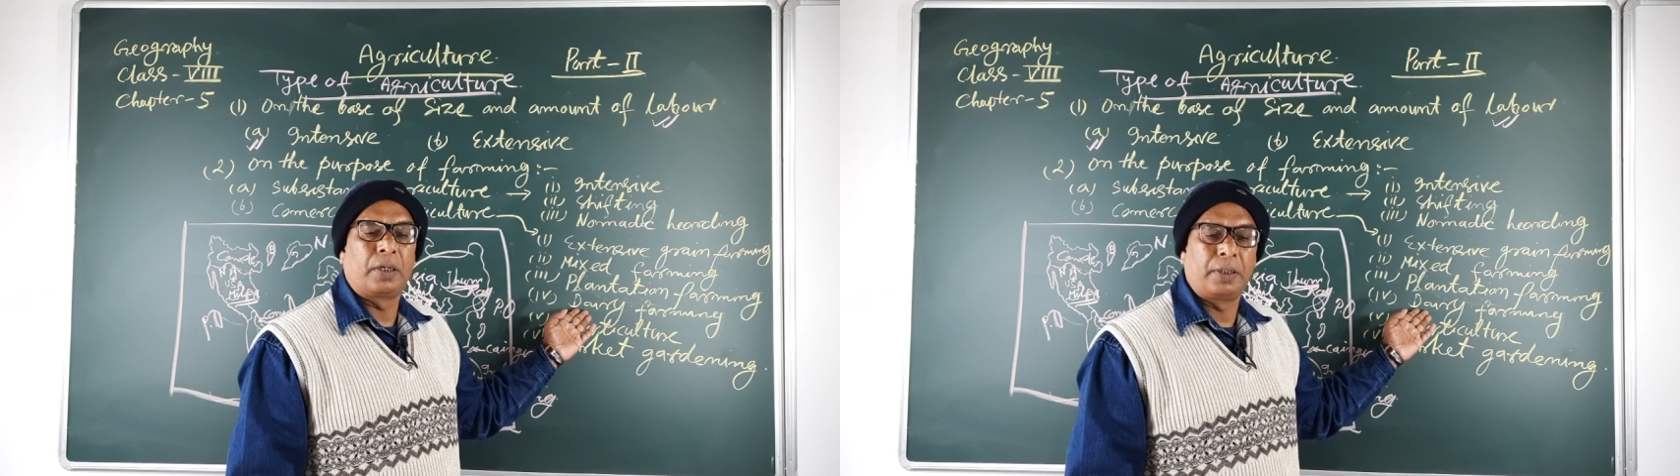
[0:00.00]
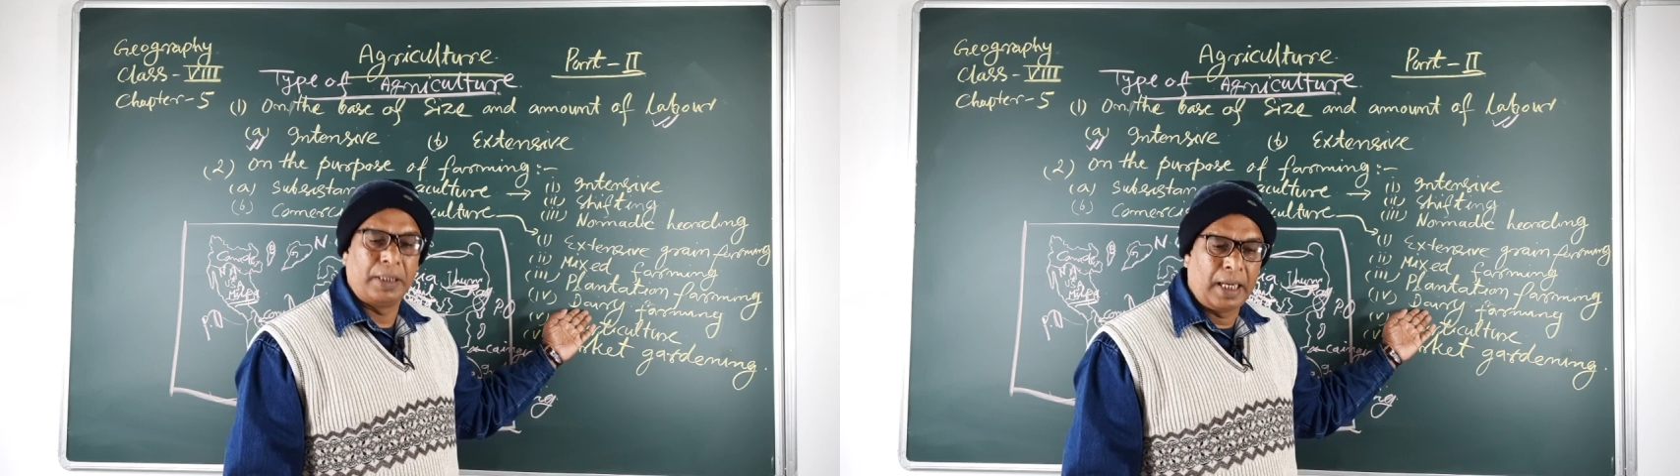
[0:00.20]

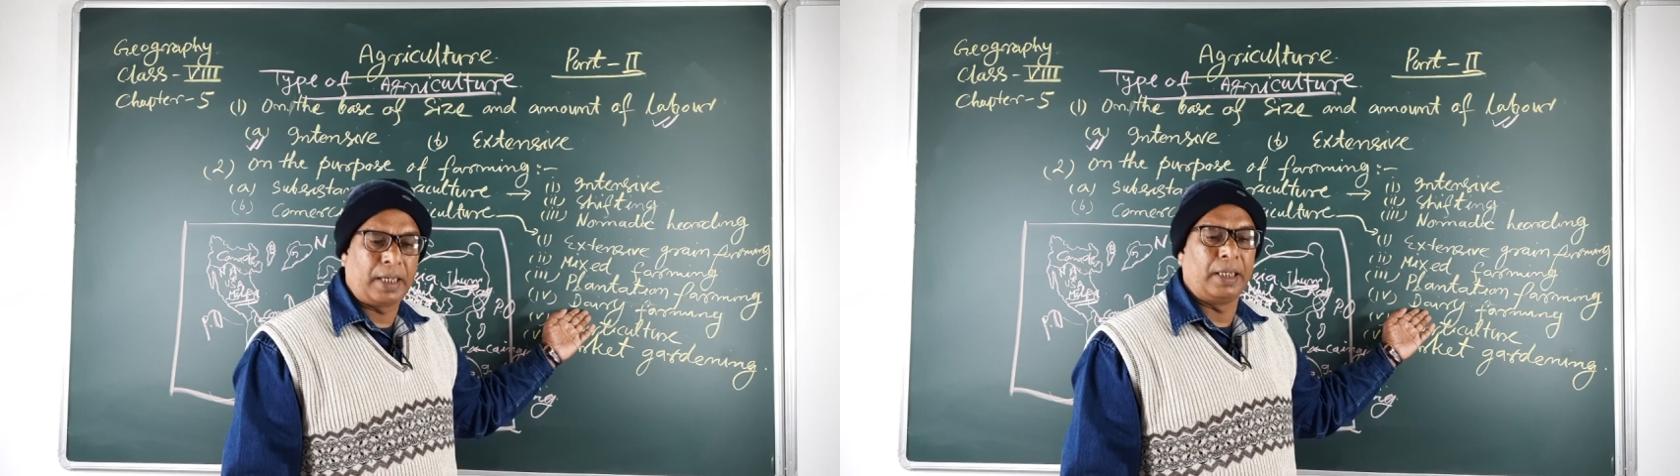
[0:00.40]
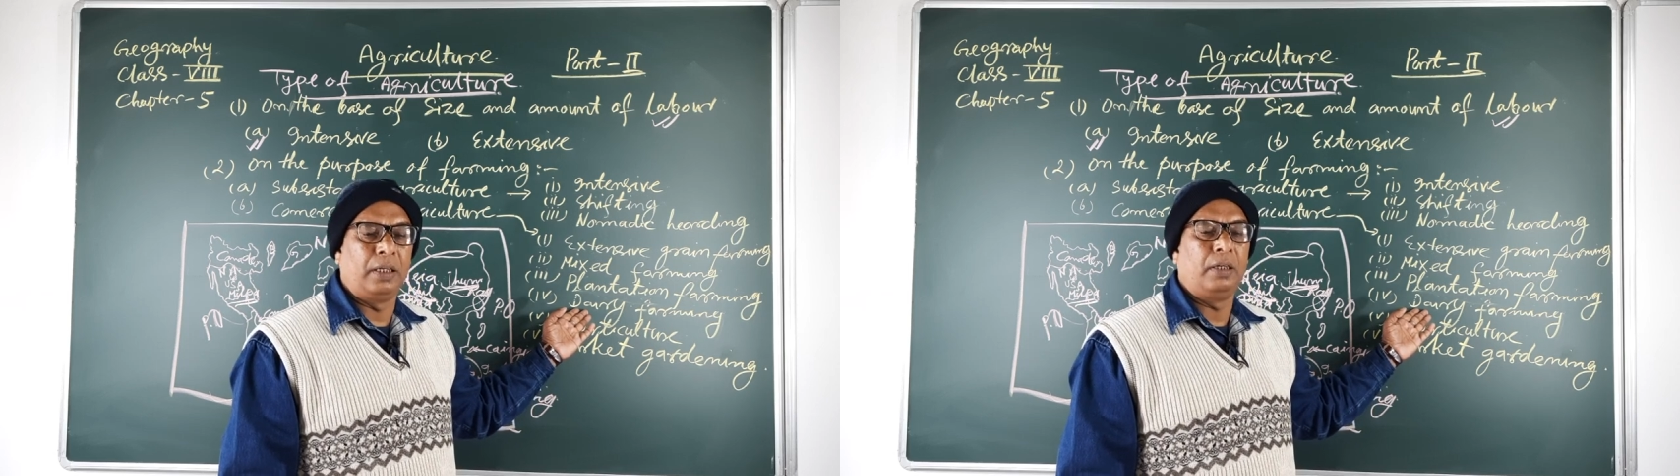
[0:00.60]

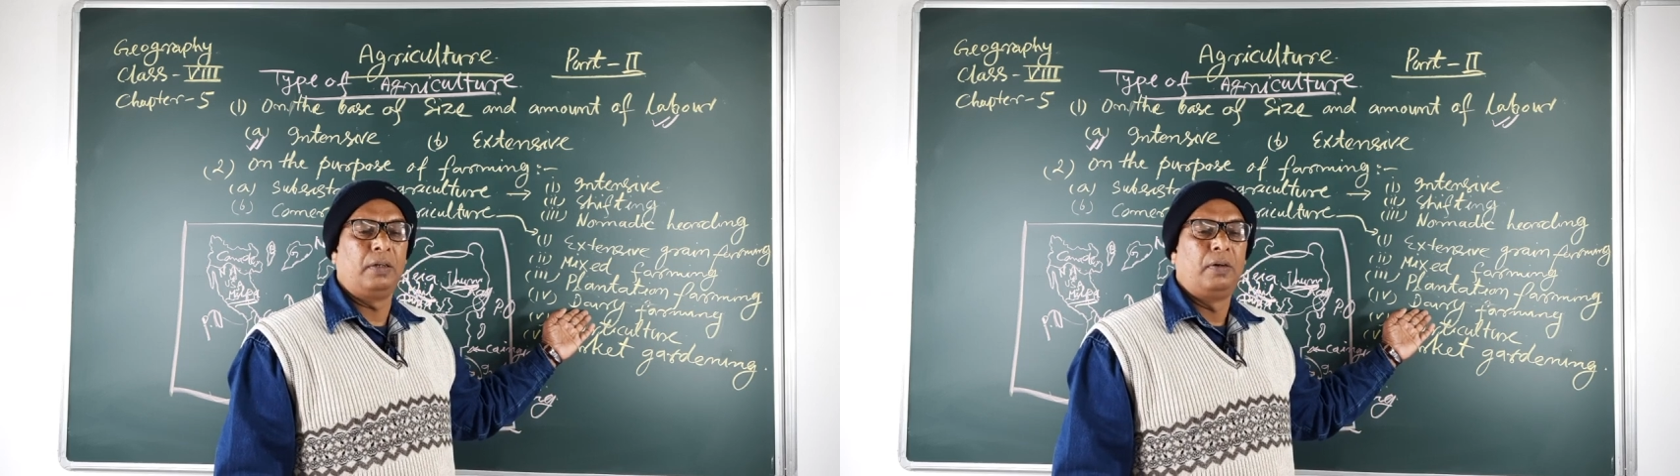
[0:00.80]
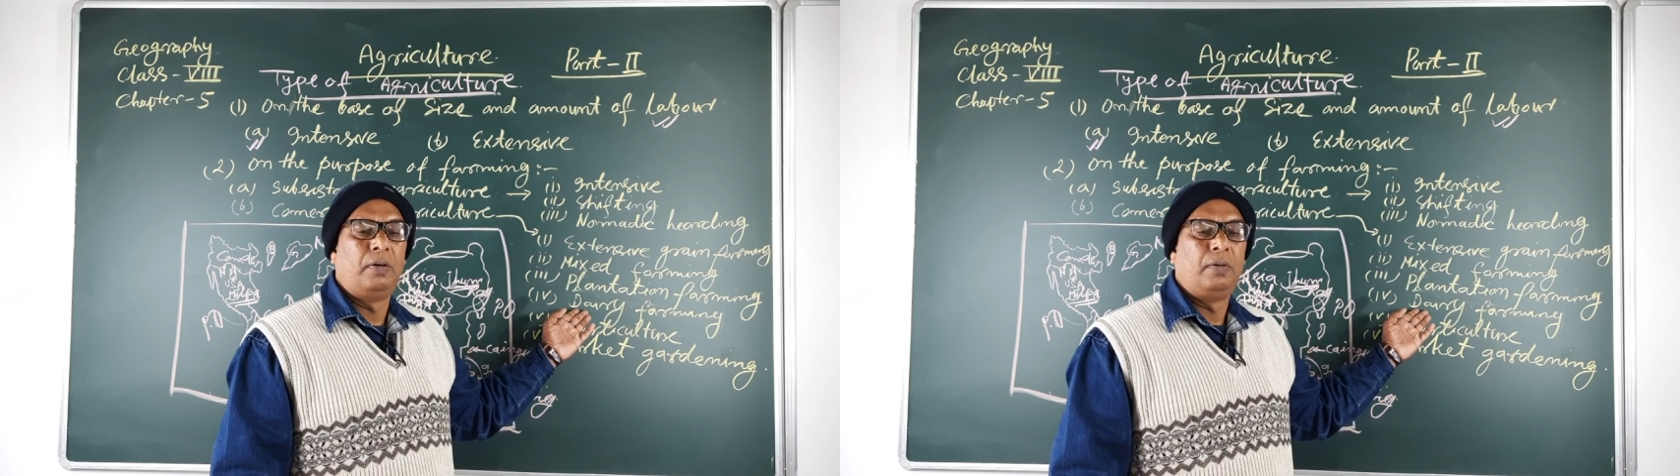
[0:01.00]
rearing
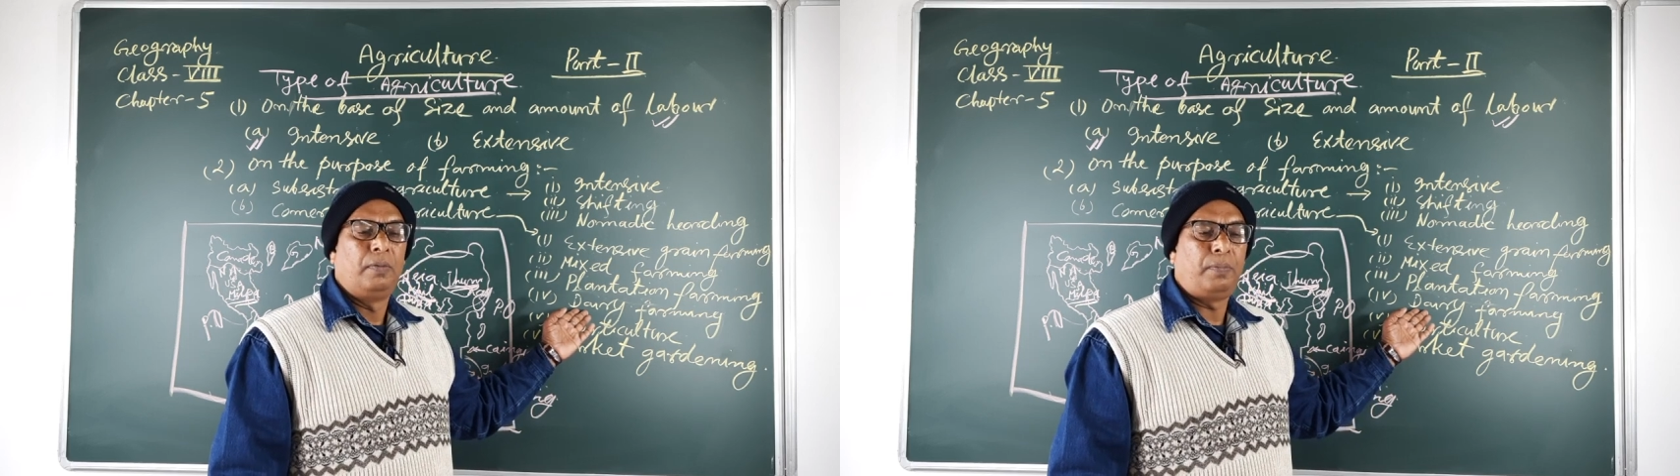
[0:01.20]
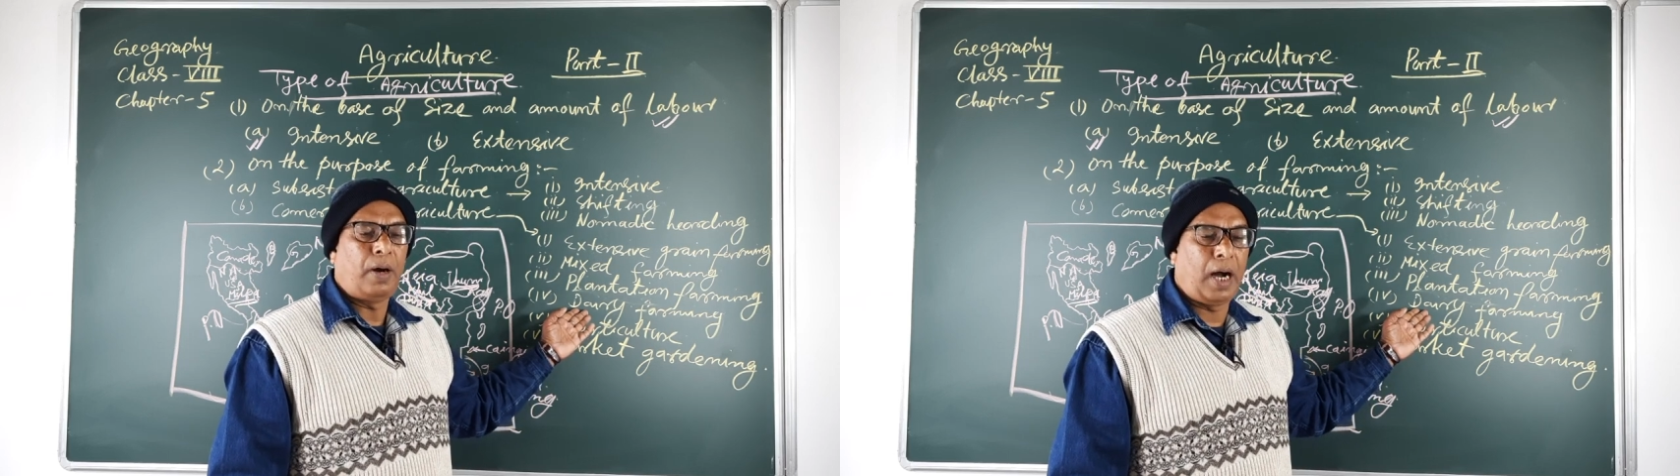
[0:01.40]

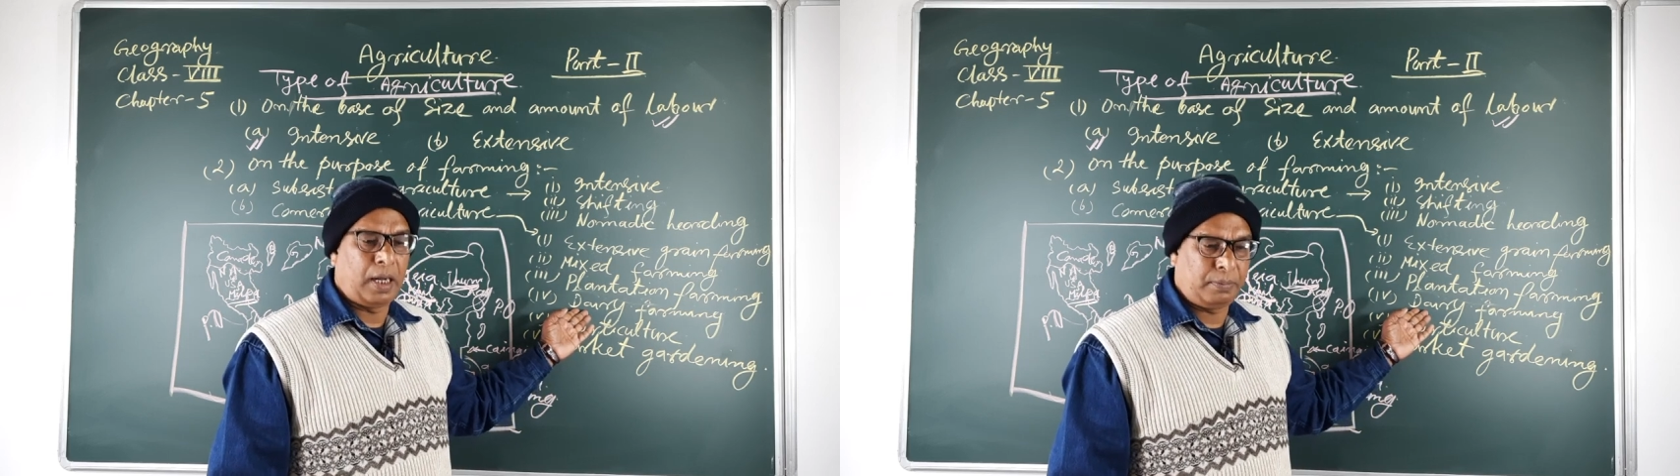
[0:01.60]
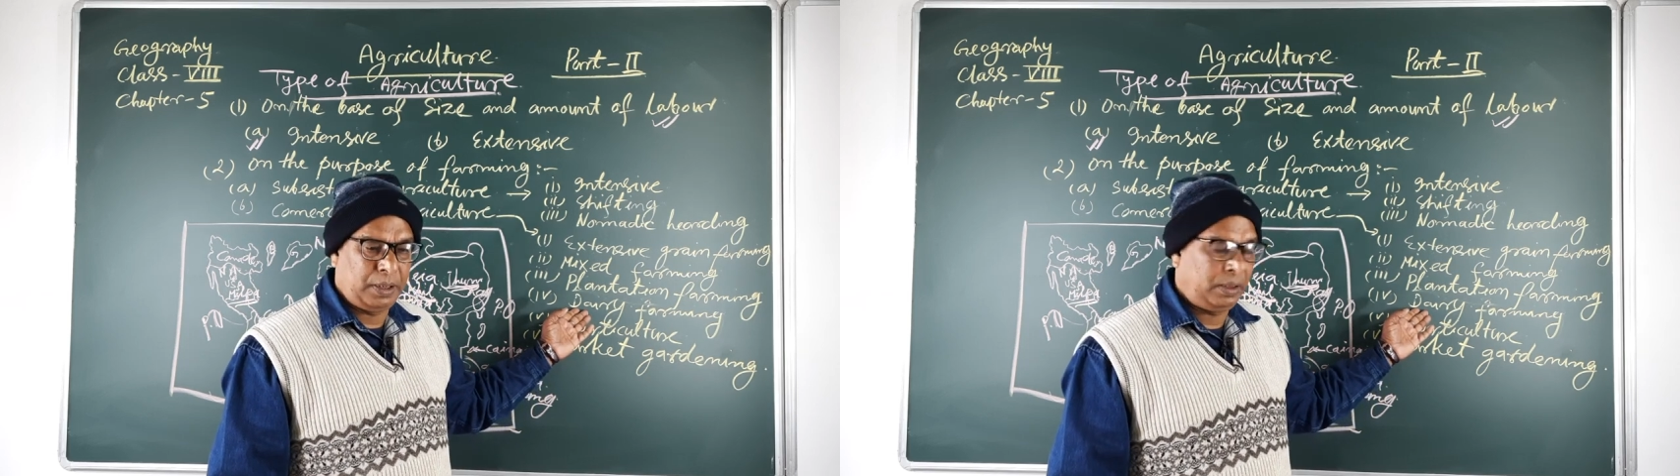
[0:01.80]

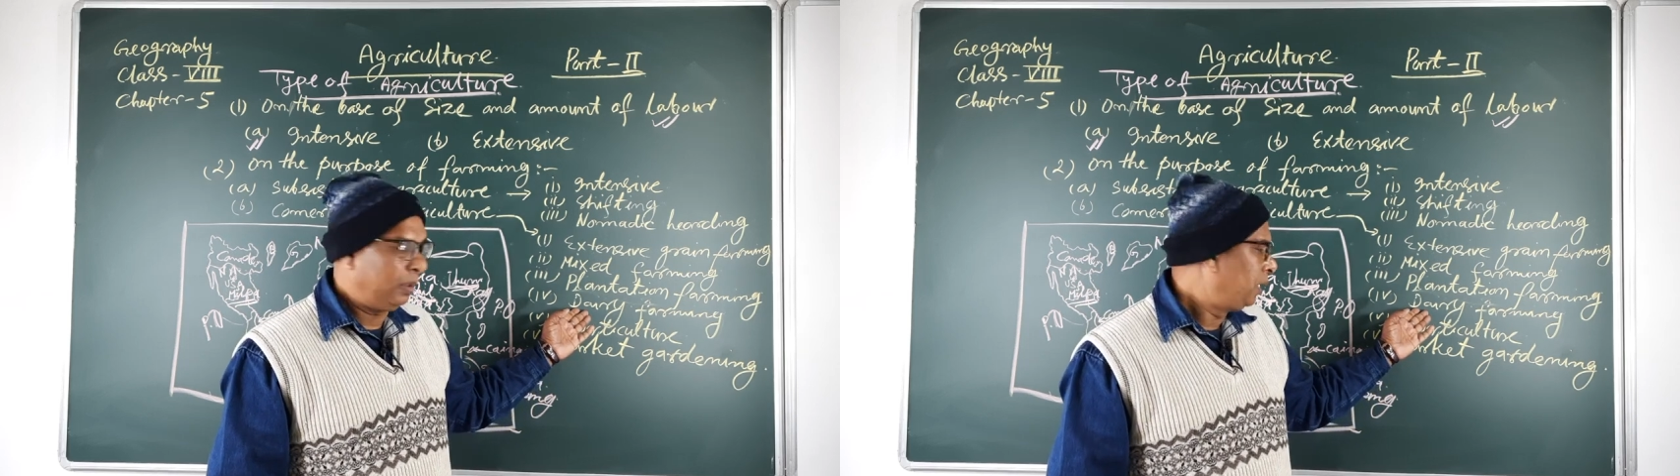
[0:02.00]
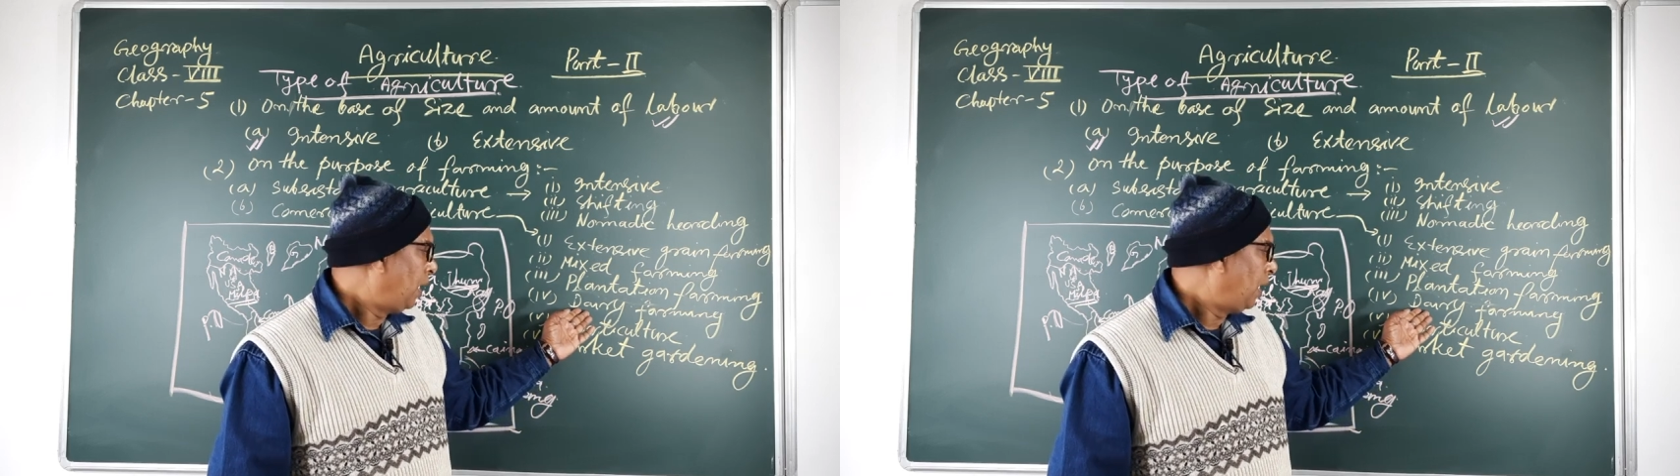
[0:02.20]
farming